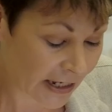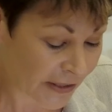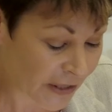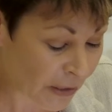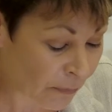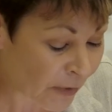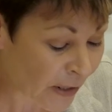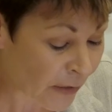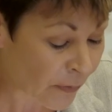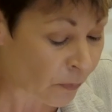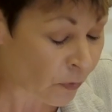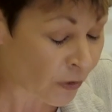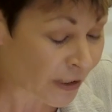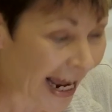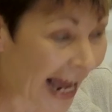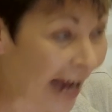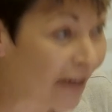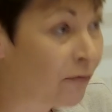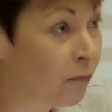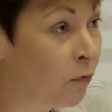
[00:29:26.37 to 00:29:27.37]
that we would
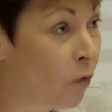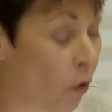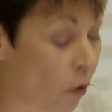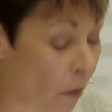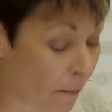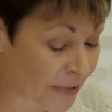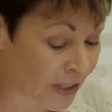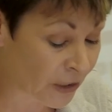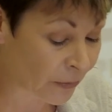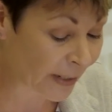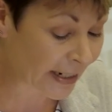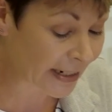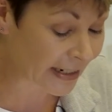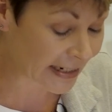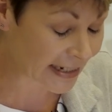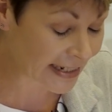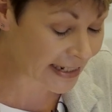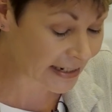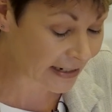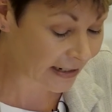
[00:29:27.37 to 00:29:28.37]
have war between
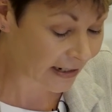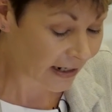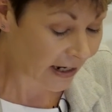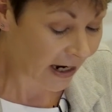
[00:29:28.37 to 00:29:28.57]
us